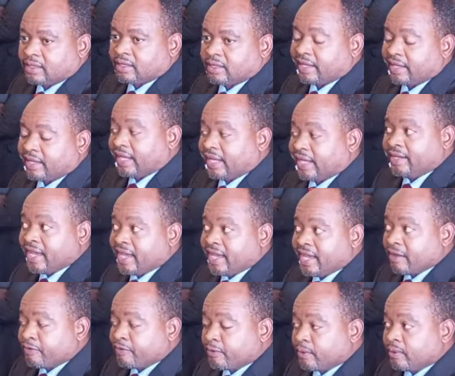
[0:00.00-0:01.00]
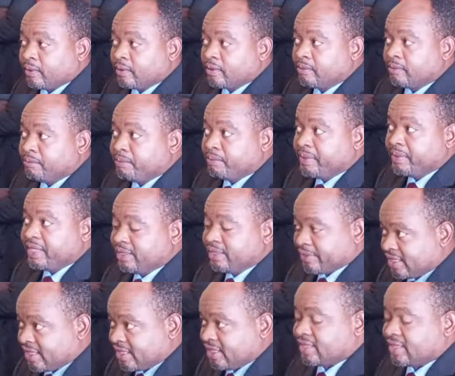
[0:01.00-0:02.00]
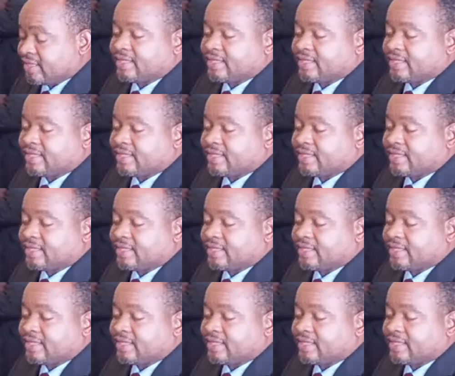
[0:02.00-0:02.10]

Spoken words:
and therefore being deregistered.